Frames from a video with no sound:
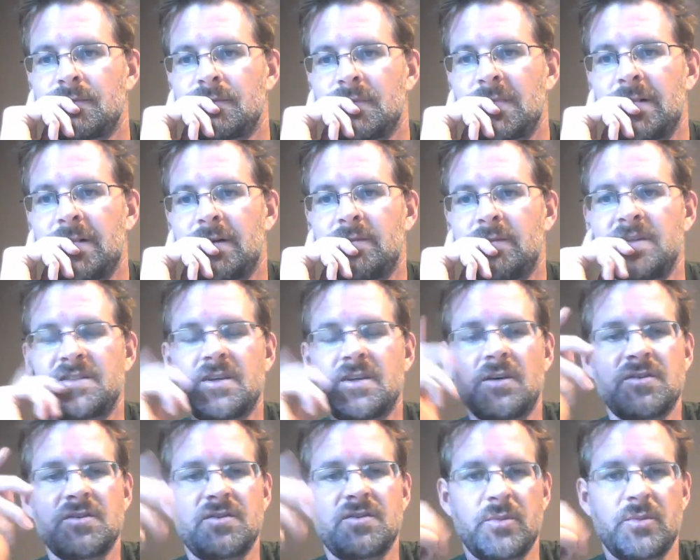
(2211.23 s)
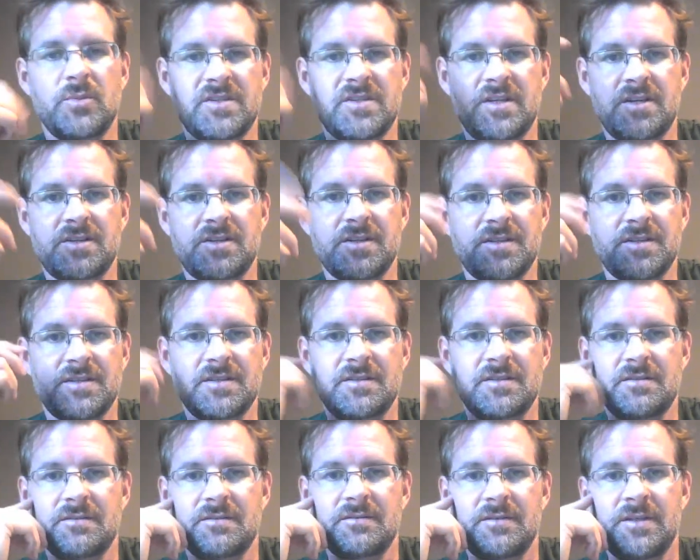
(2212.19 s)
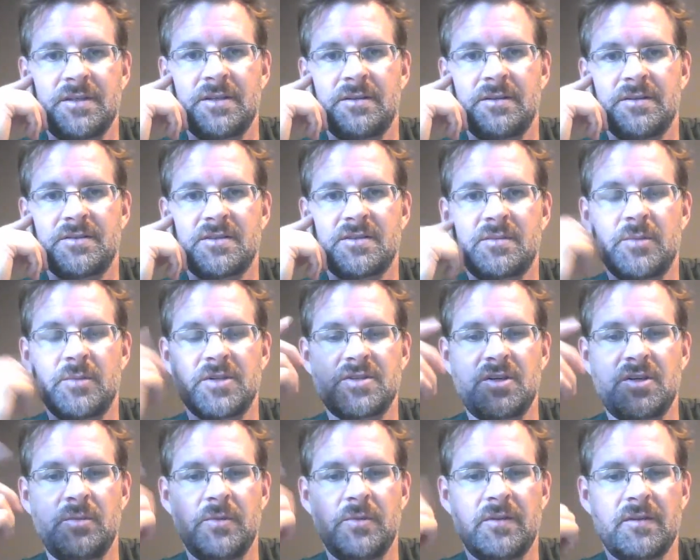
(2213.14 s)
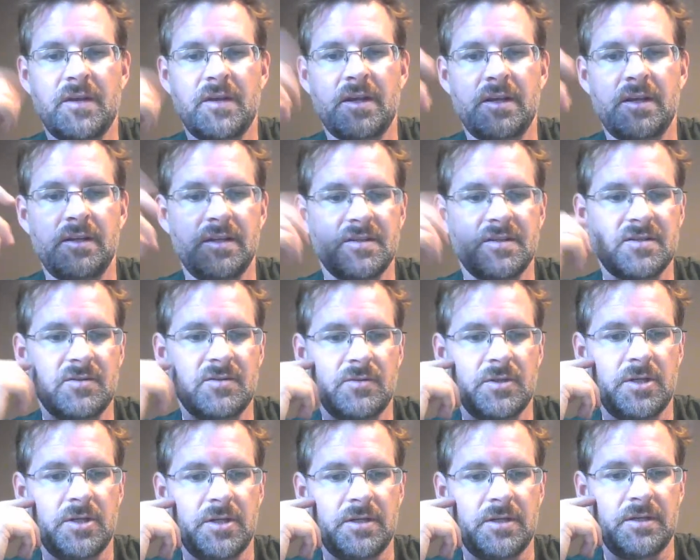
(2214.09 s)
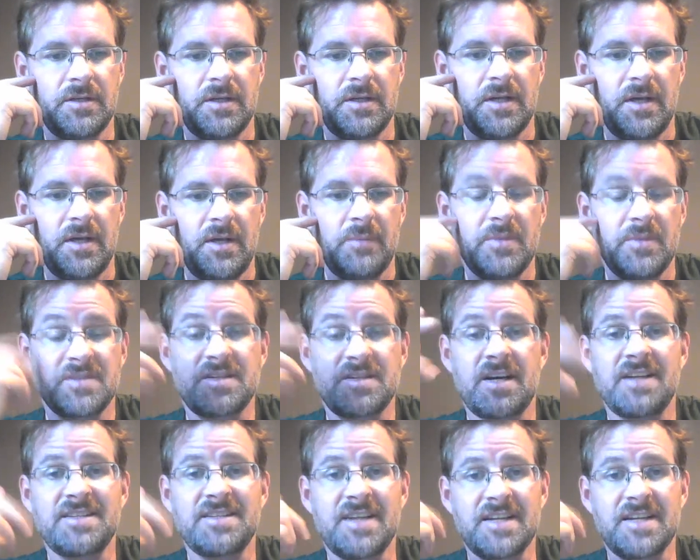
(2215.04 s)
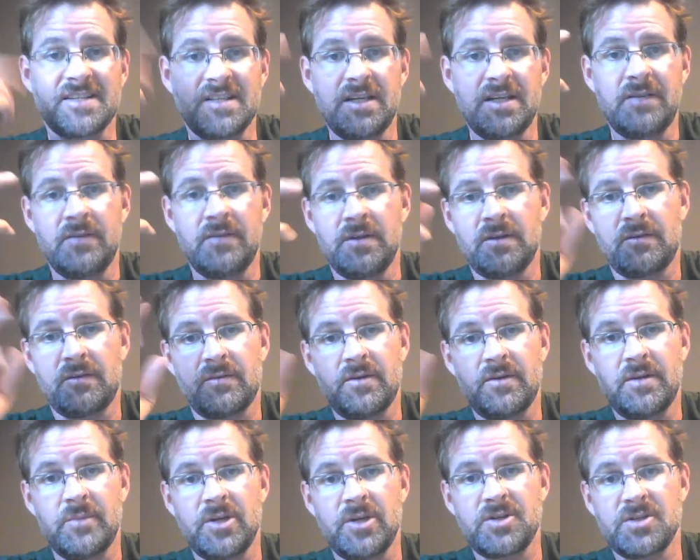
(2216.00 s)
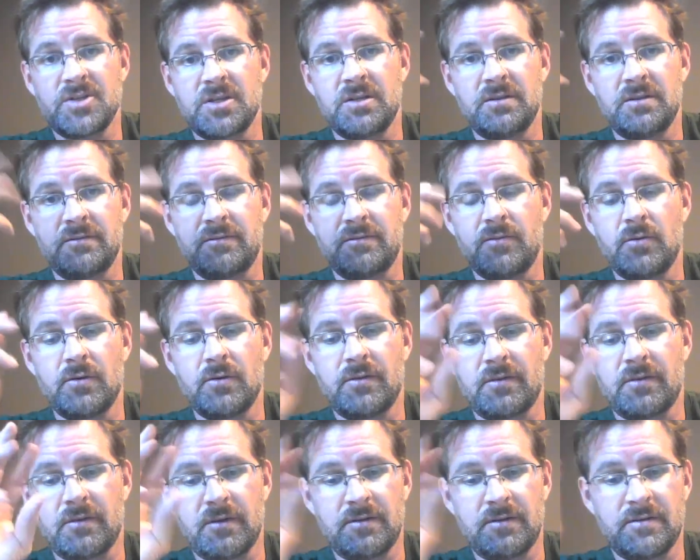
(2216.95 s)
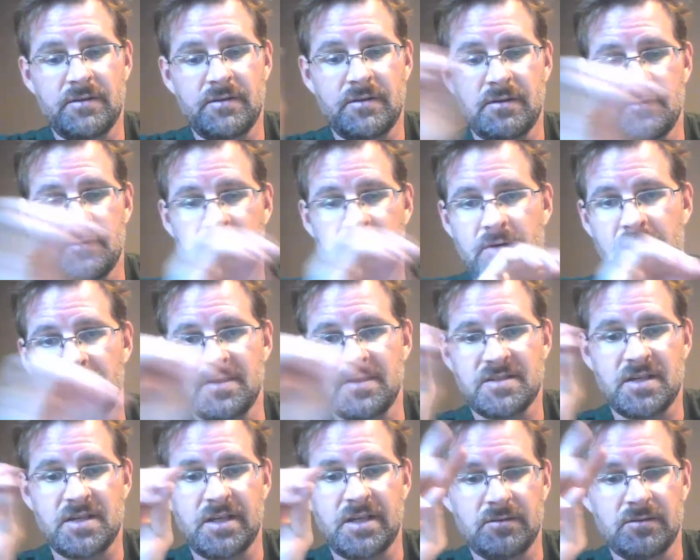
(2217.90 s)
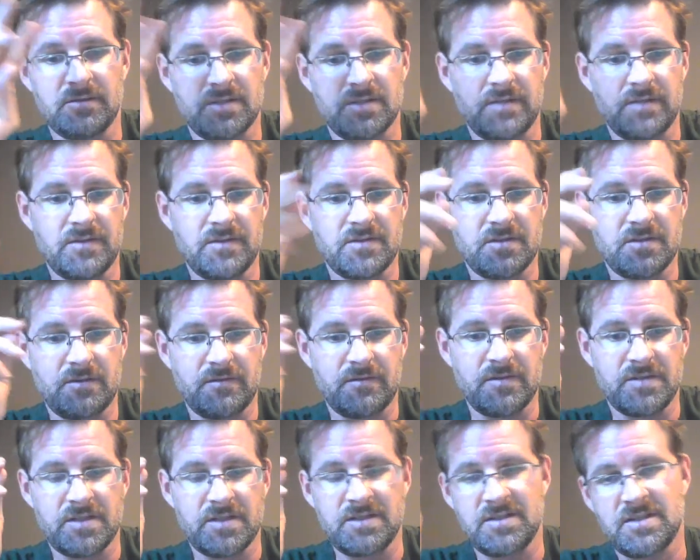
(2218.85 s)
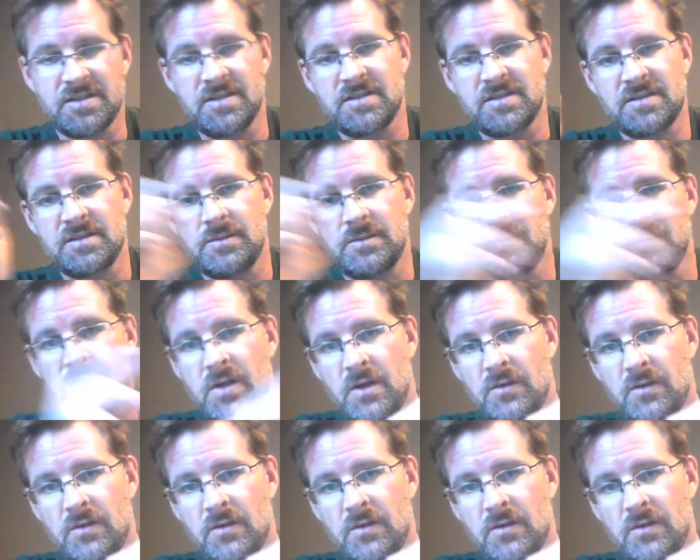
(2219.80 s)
No, it's all superstitious. You know, it's too much human thinking that's going on. Besides, that's leaving the 3 dimension, the fourth, into the riding cycles of its surfacing system